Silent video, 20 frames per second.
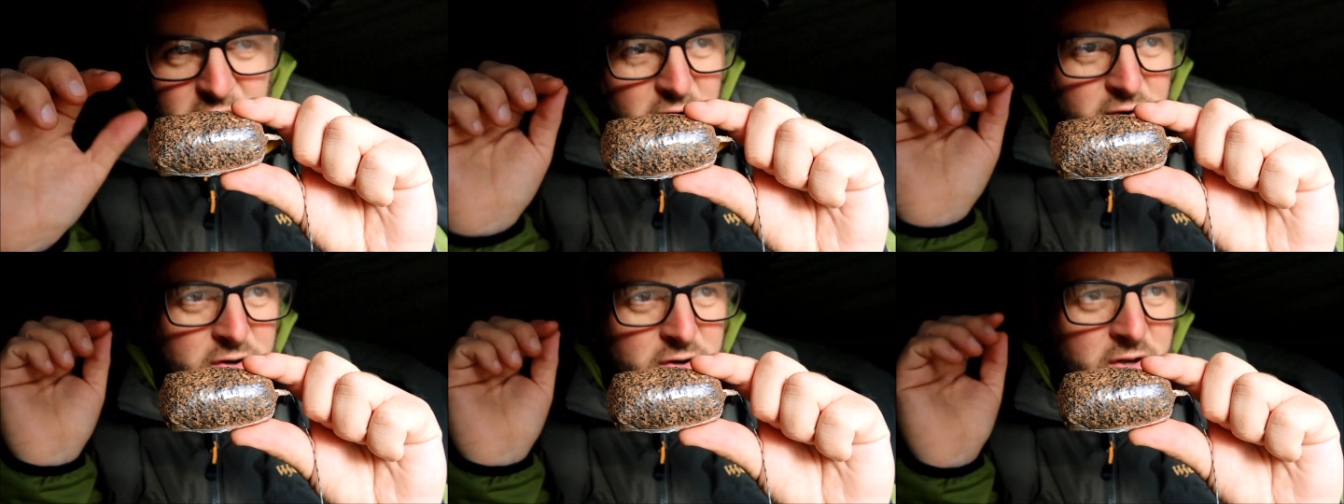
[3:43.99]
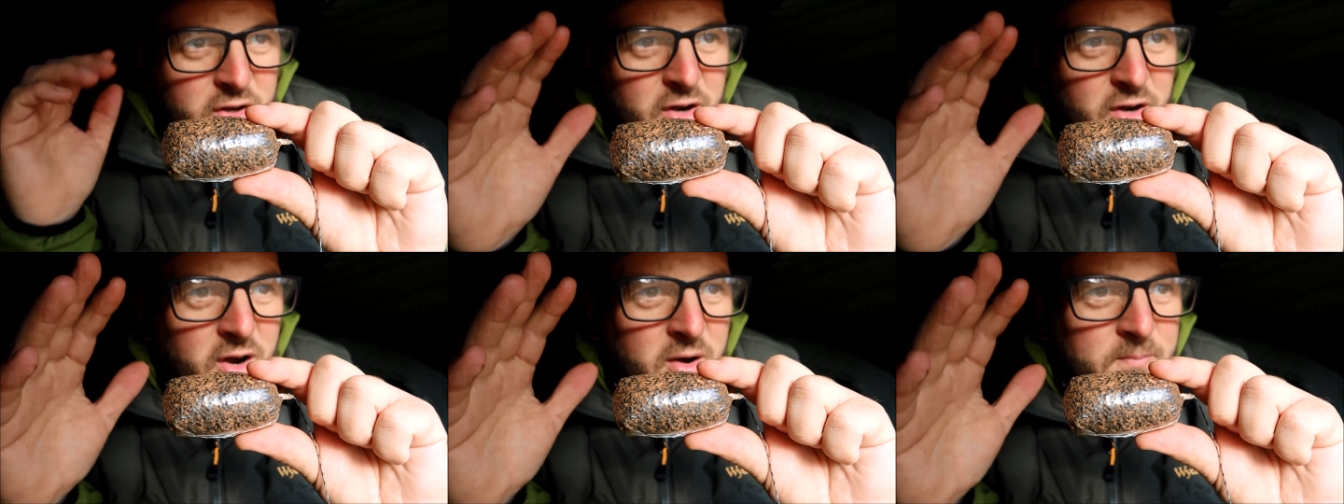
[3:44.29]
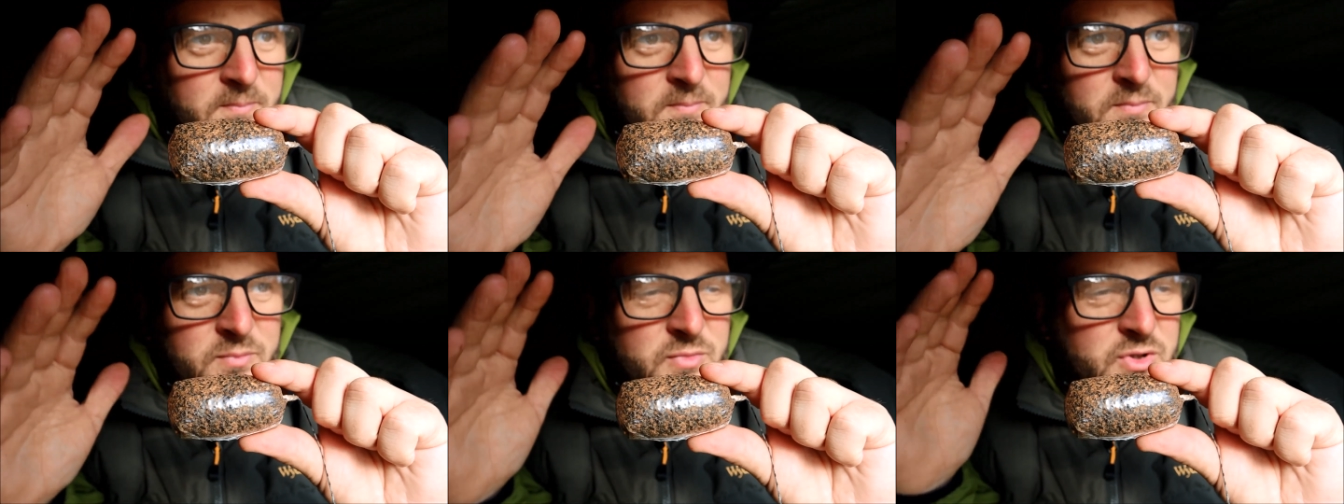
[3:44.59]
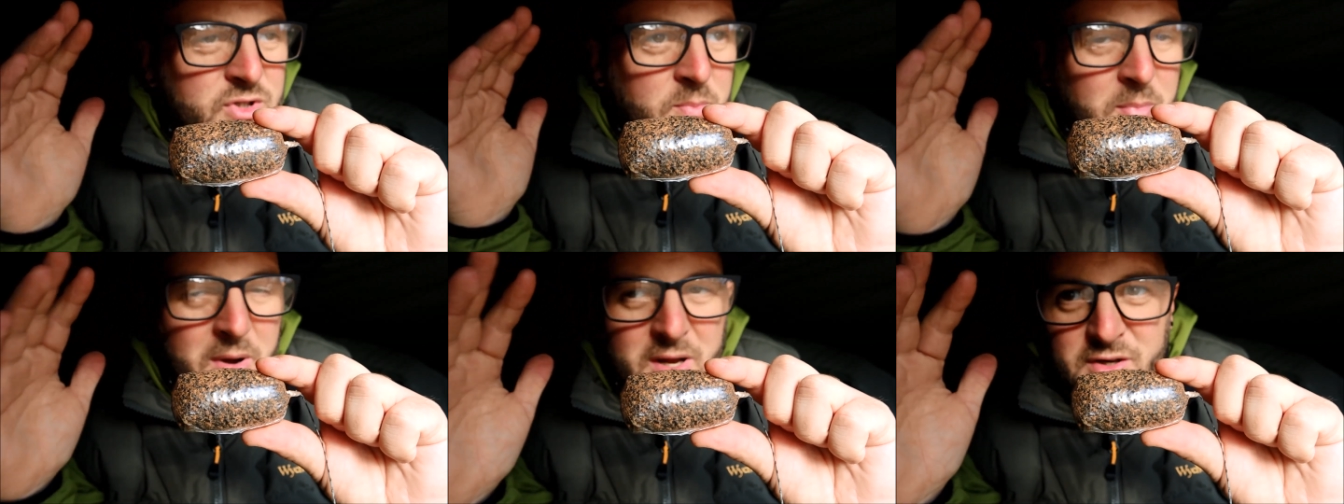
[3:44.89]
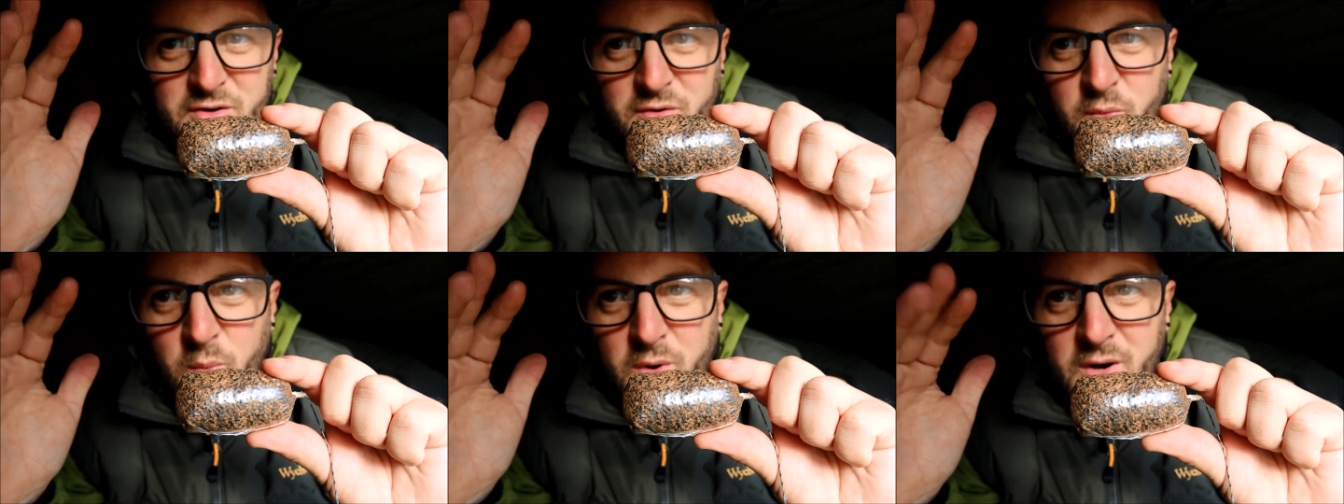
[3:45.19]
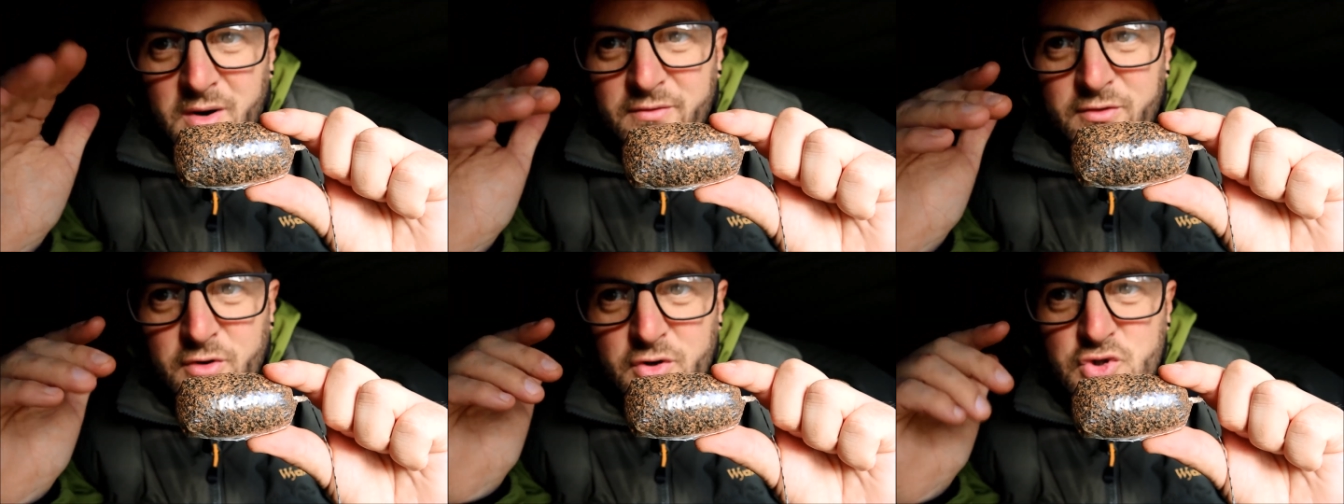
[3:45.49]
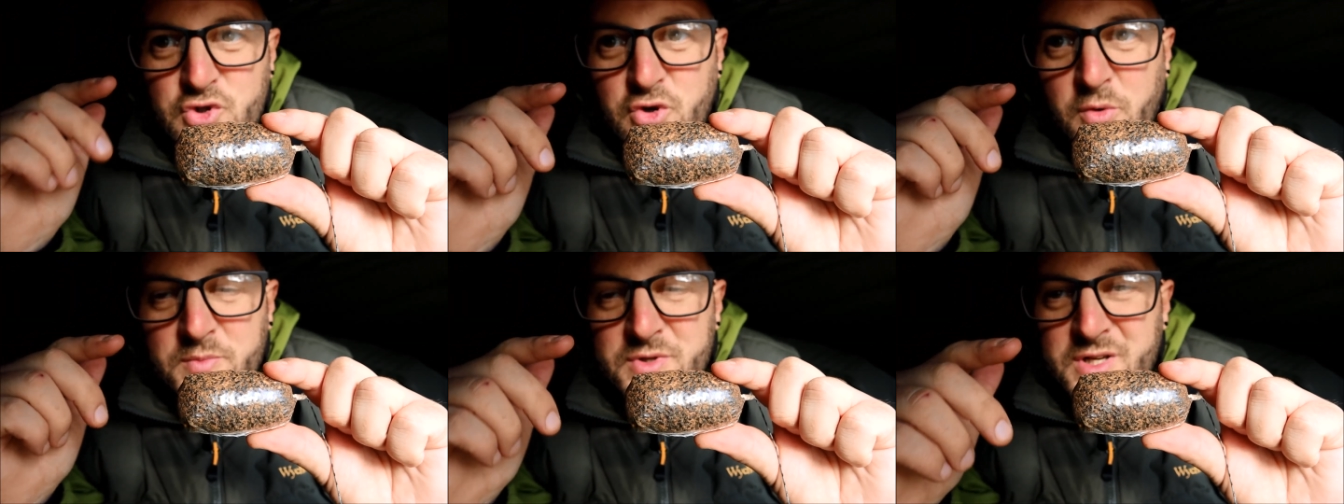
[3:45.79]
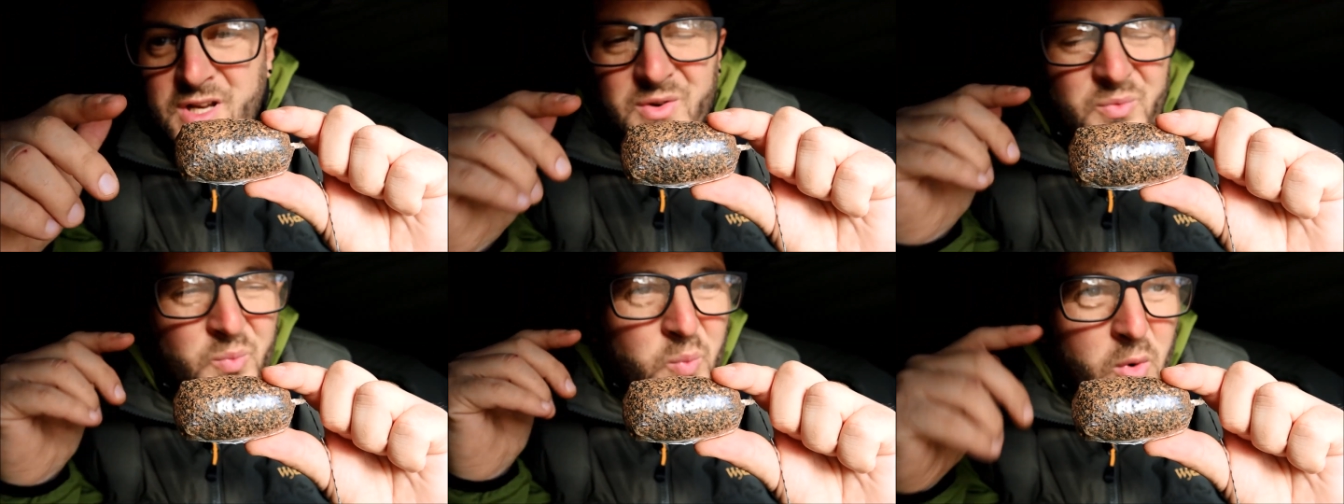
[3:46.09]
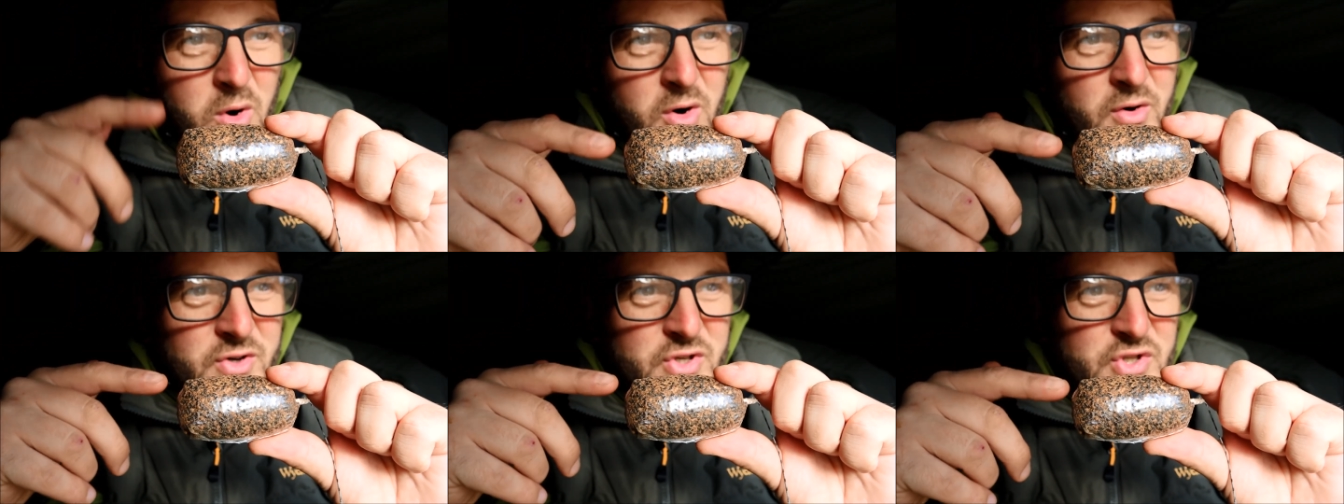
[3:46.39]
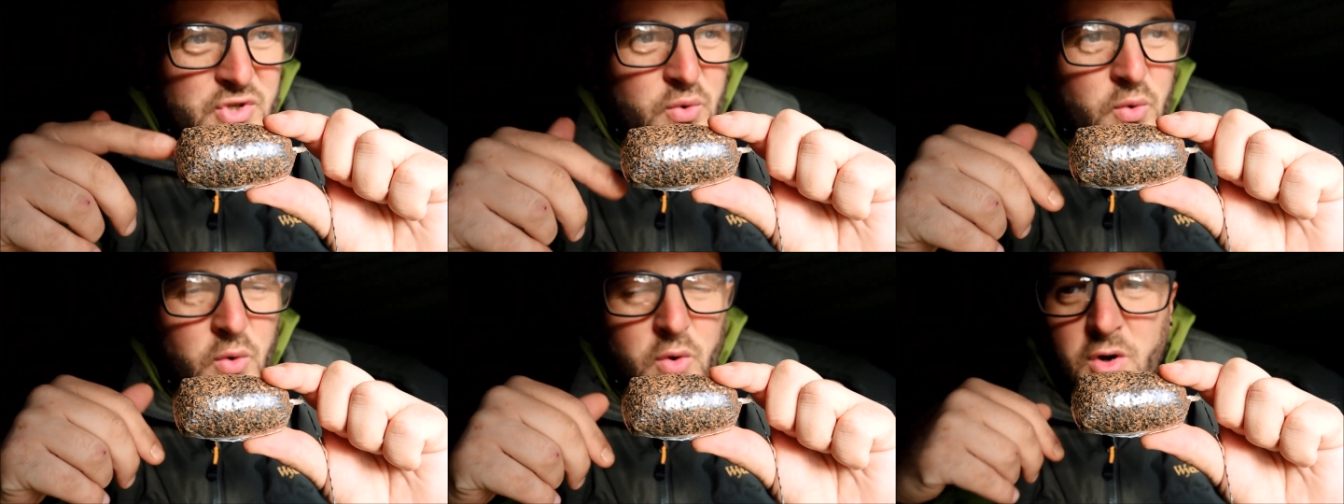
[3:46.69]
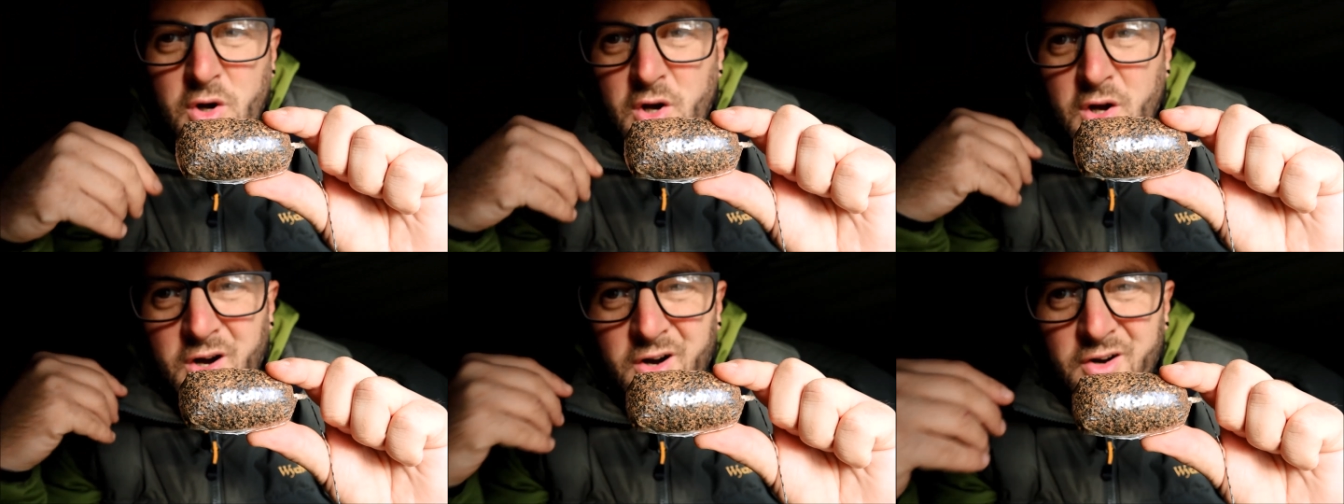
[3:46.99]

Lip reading: that I could come, depending on wherever I dropped in, what I saw,